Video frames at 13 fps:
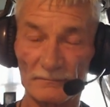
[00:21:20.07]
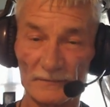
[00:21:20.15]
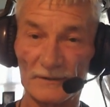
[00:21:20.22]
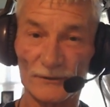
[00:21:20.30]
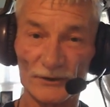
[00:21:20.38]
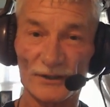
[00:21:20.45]

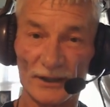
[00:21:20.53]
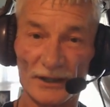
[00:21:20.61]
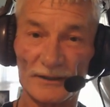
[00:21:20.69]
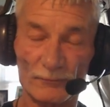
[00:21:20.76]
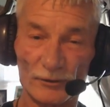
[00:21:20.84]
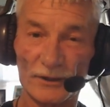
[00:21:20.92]
It's the first thing
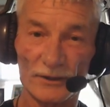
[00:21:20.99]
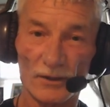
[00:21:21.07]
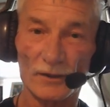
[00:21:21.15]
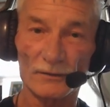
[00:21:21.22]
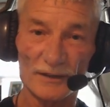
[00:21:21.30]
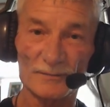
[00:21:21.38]
I did when I
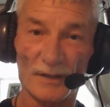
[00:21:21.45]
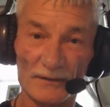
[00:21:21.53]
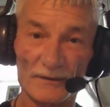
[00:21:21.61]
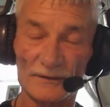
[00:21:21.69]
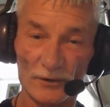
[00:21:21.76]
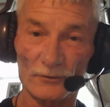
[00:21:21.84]
got on this
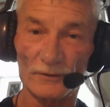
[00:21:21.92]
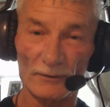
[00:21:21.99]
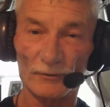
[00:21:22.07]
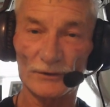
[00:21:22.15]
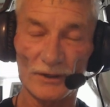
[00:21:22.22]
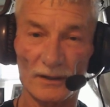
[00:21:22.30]
path. I said,
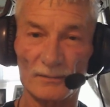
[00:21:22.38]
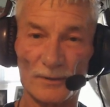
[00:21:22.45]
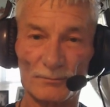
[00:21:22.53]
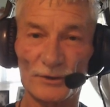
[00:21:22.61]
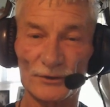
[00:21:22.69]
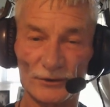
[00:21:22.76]
okay, we're talking
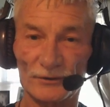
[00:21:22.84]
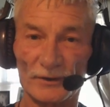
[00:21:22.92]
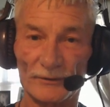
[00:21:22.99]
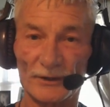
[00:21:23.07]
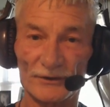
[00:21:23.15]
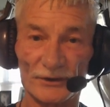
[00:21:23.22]
about birth
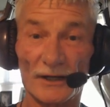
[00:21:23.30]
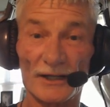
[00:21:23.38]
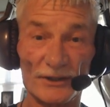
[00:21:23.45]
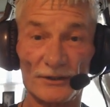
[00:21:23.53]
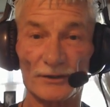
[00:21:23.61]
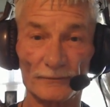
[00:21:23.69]
certificates here.
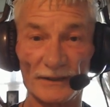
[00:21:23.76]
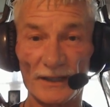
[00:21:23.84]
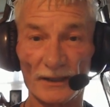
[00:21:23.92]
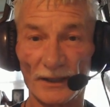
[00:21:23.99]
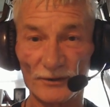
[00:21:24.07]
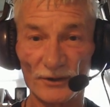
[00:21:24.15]
I need to read
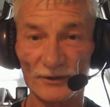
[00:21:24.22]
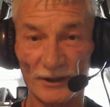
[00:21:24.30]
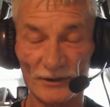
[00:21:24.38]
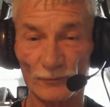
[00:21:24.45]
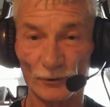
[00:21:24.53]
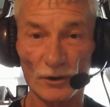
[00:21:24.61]
that
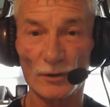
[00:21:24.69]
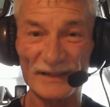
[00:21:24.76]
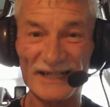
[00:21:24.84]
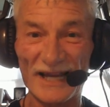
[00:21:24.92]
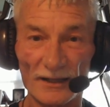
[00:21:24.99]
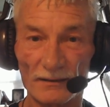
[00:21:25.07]
legislation where it all
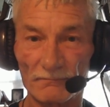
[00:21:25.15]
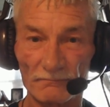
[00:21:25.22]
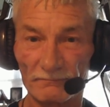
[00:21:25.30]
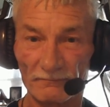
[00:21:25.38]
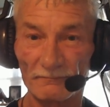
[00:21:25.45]
began.